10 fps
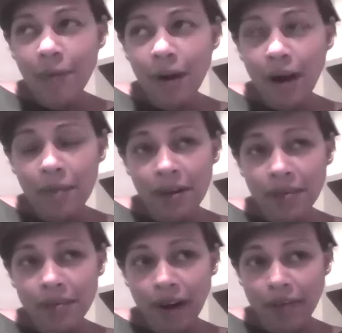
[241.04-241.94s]
well, I
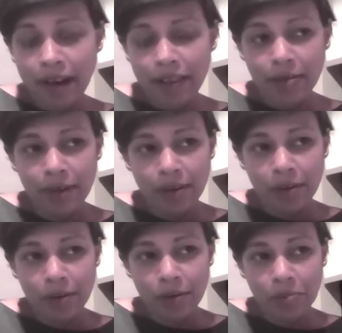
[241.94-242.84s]
mean, I've had the
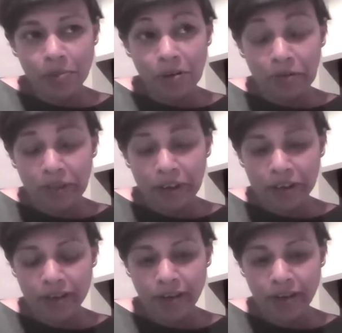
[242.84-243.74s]
real
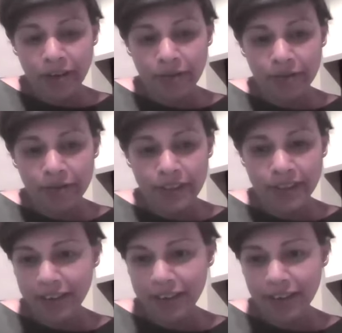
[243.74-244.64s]
privilege of
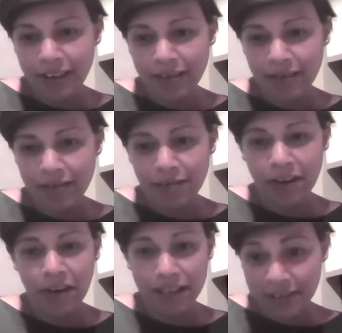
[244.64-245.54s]
sitting in
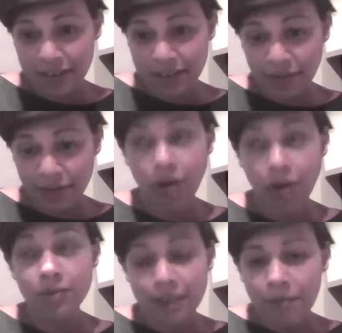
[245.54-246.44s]
various different
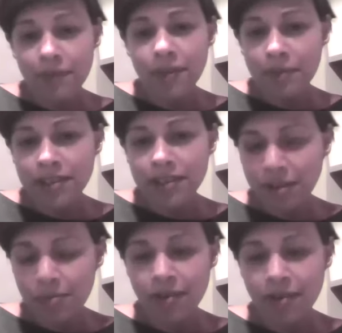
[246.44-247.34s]
roles, some of them as a
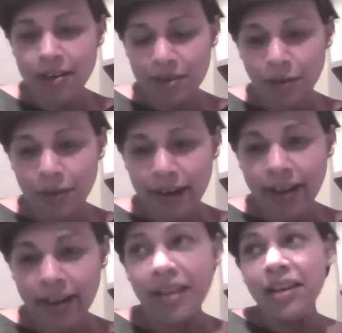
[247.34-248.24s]
human rights
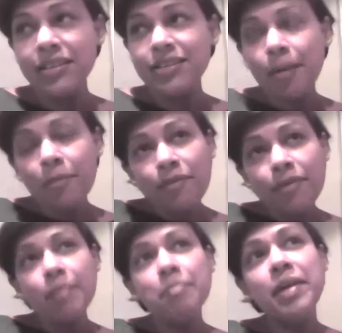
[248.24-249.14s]
lawyer, some of
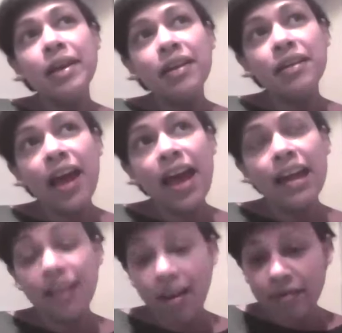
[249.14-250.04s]
them in
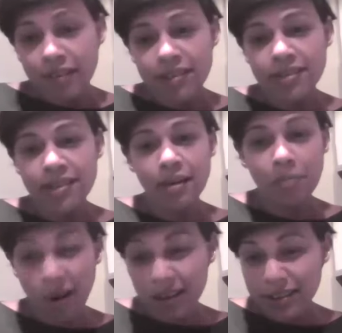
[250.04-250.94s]
a governance and a
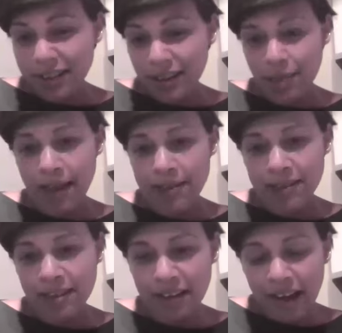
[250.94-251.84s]
policy
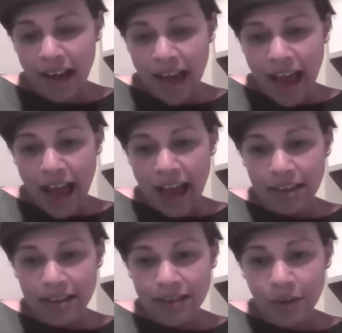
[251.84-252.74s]
capacity.
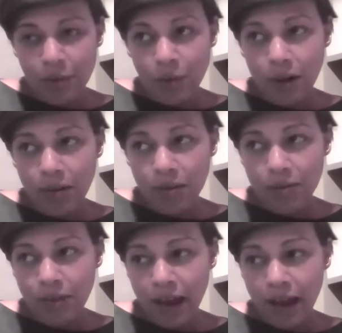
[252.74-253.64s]
So one of,